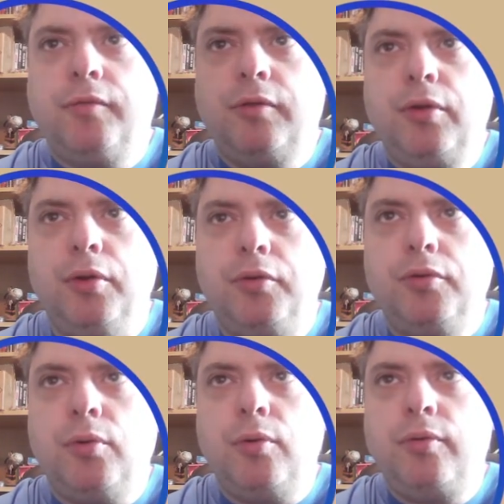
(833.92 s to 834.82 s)
good
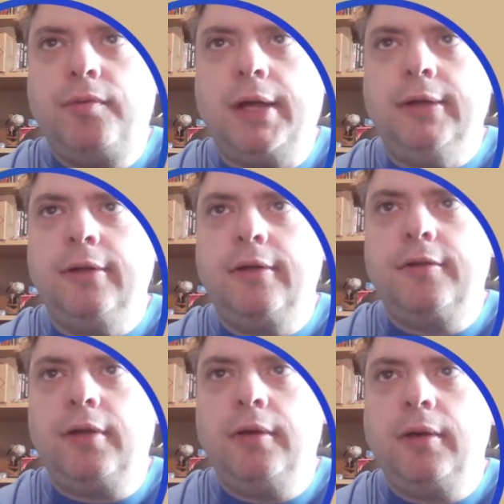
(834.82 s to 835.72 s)
or fun.
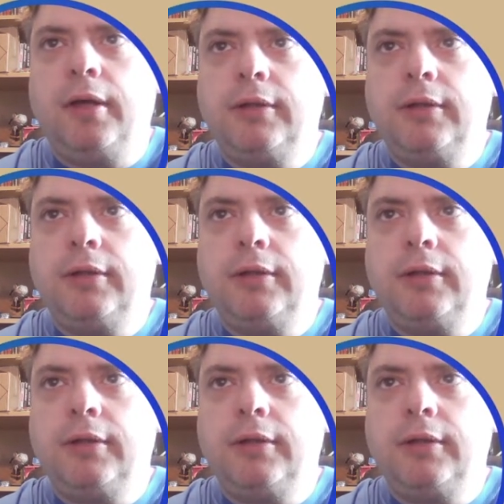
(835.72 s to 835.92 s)
So,